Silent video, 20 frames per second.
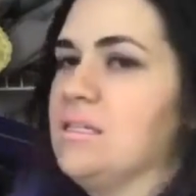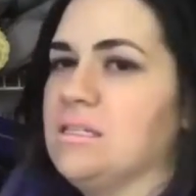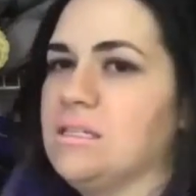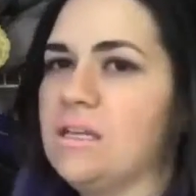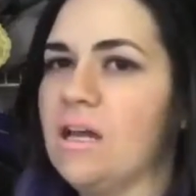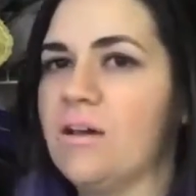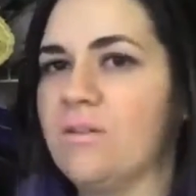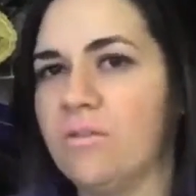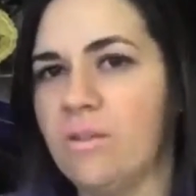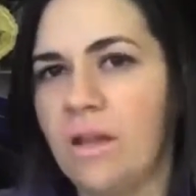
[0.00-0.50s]
is
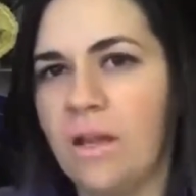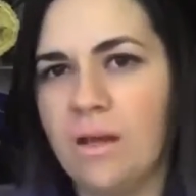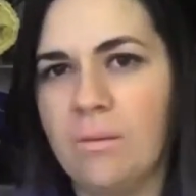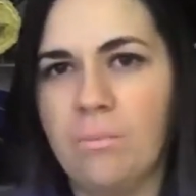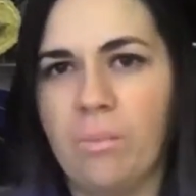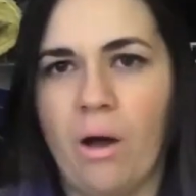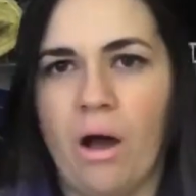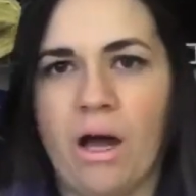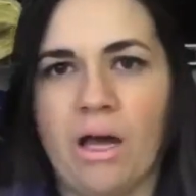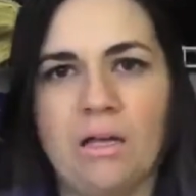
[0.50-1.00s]
stuff that I
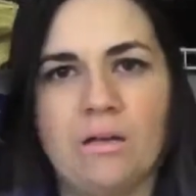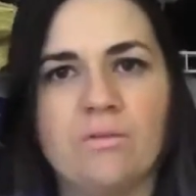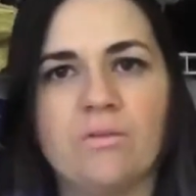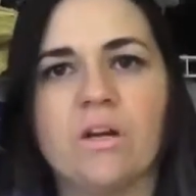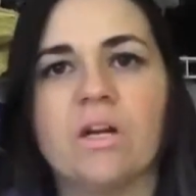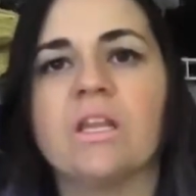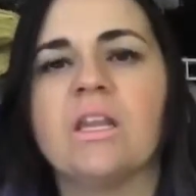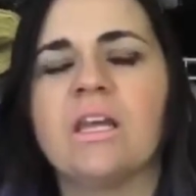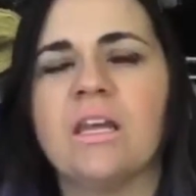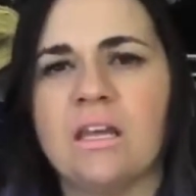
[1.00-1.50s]
bought
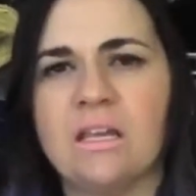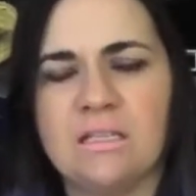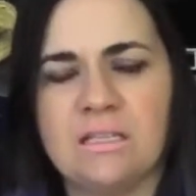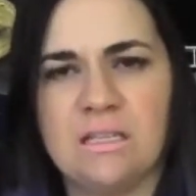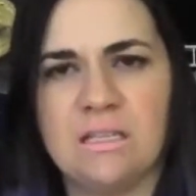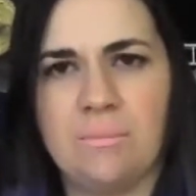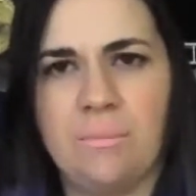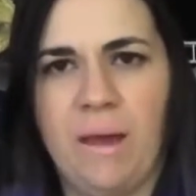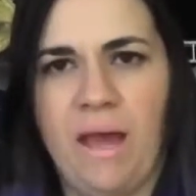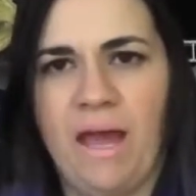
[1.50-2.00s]
for things
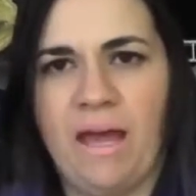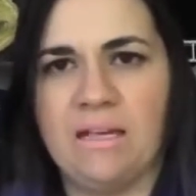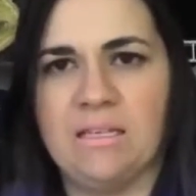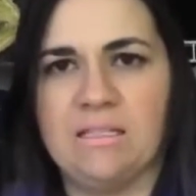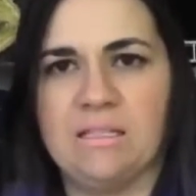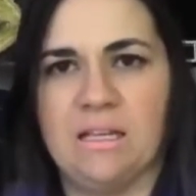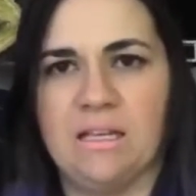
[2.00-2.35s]
in the past